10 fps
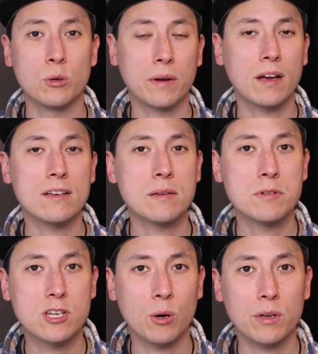So because I'm
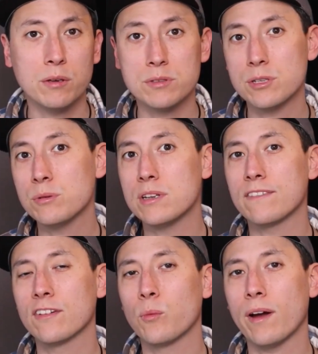showing you two
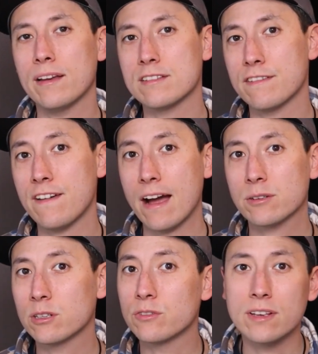different ways of
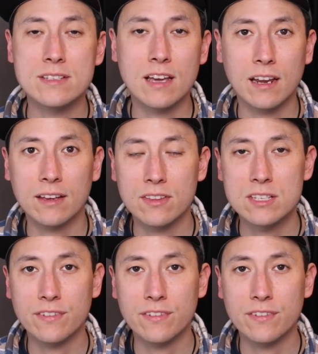factory resetting in this